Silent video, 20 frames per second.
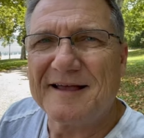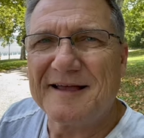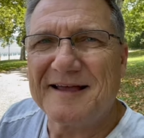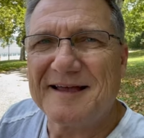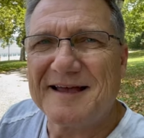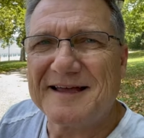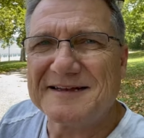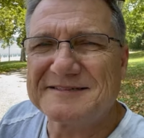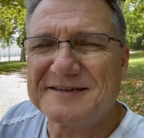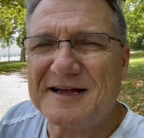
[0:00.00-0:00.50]

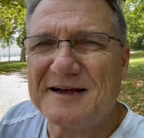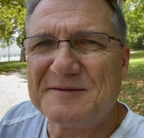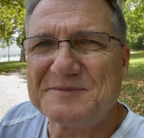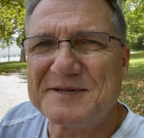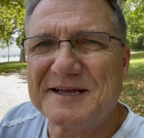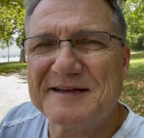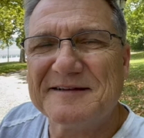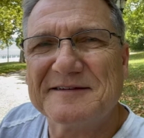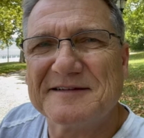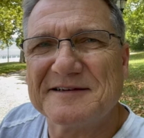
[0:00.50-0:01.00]
and top
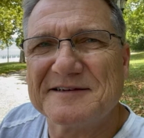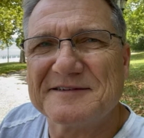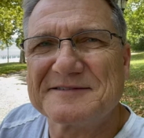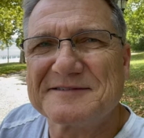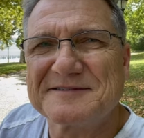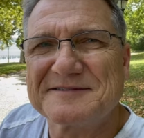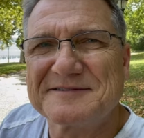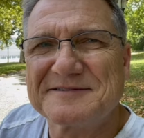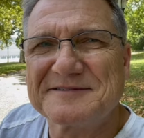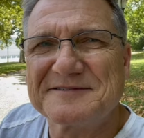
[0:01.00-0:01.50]
10
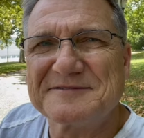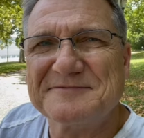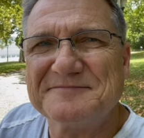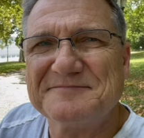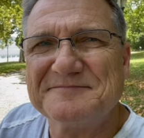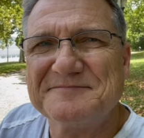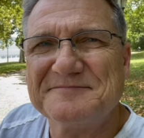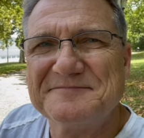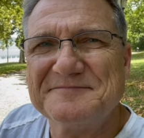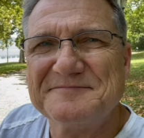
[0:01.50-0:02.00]
lists.
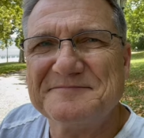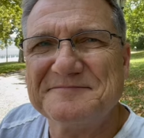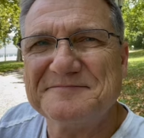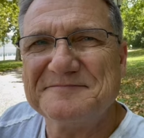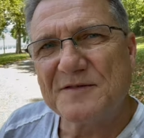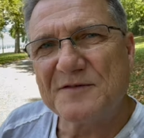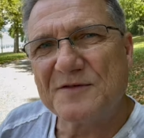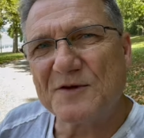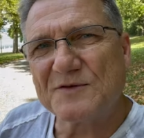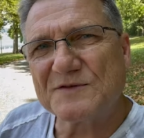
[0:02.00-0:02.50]

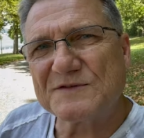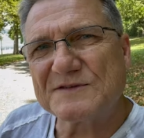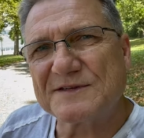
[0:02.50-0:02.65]
Those